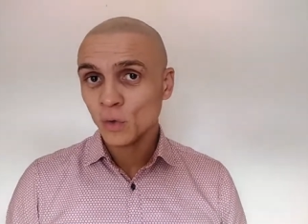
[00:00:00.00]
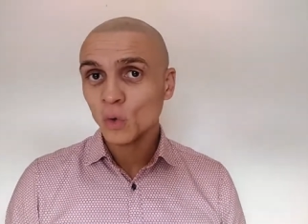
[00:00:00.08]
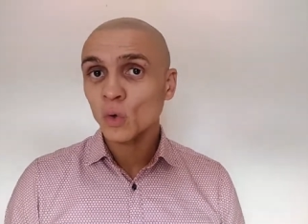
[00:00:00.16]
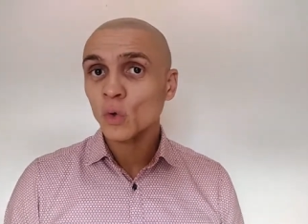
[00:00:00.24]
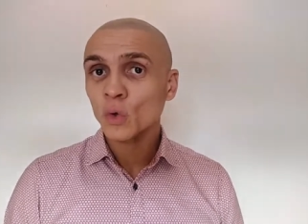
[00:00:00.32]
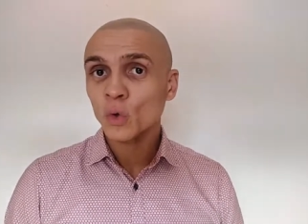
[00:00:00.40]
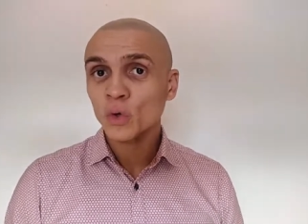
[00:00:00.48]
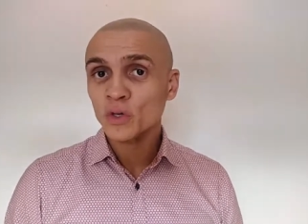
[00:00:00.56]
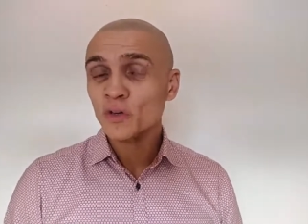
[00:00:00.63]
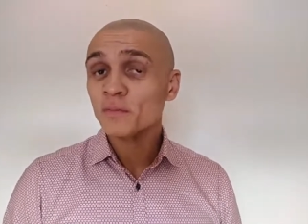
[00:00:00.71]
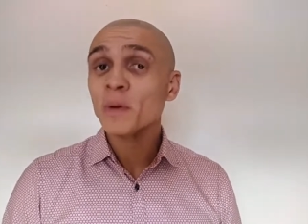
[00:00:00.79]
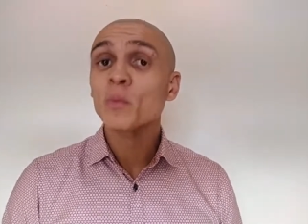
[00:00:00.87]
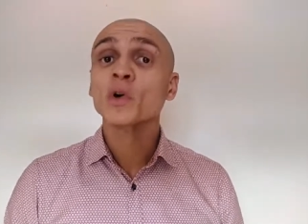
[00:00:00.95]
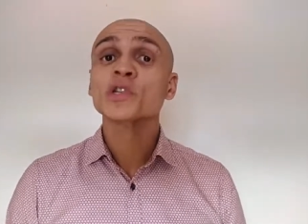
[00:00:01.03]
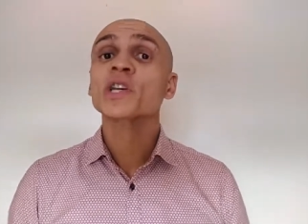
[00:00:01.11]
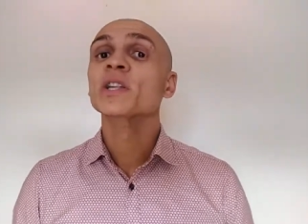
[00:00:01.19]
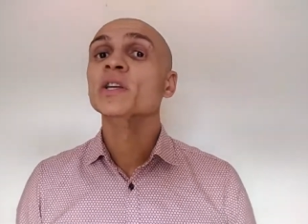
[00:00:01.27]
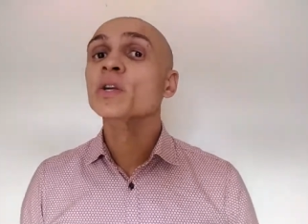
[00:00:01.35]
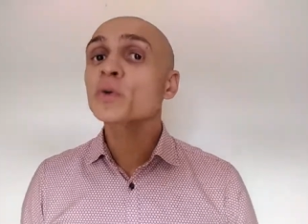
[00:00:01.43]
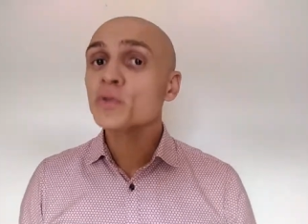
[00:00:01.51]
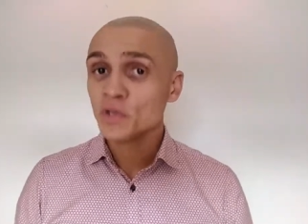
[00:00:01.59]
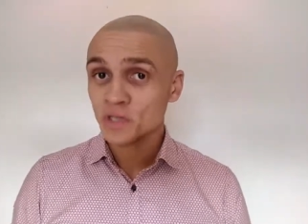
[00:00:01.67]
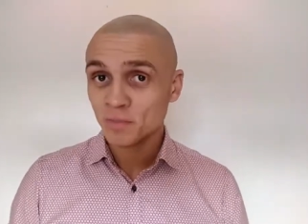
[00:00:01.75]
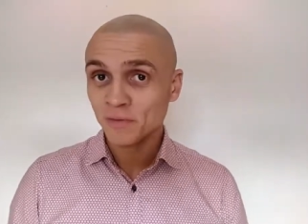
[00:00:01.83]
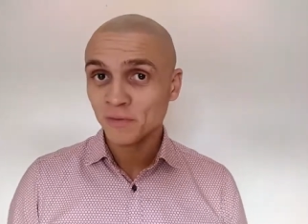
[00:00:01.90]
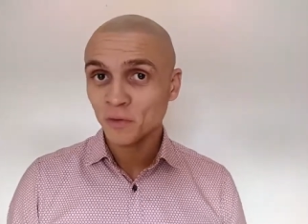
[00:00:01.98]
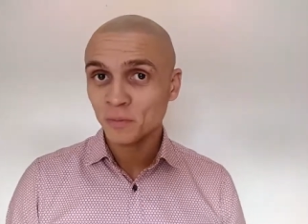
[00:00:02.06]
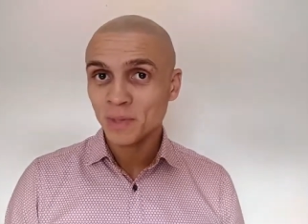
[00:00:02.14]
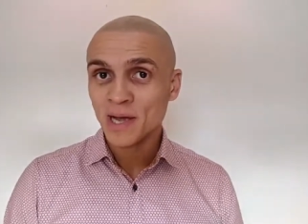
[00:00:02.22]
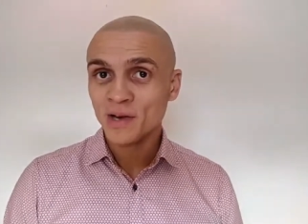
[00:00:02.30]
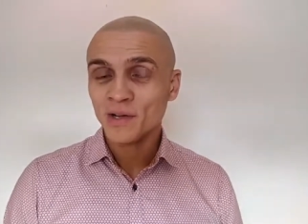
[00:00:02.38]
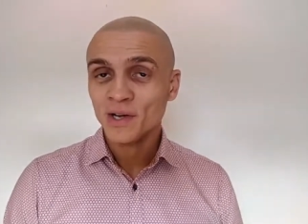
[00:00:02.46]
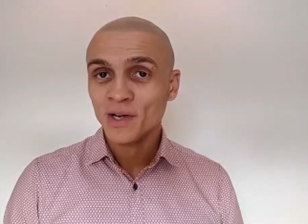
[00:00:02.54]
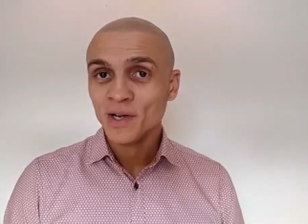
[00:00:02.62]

or you've been watching the news just before bed,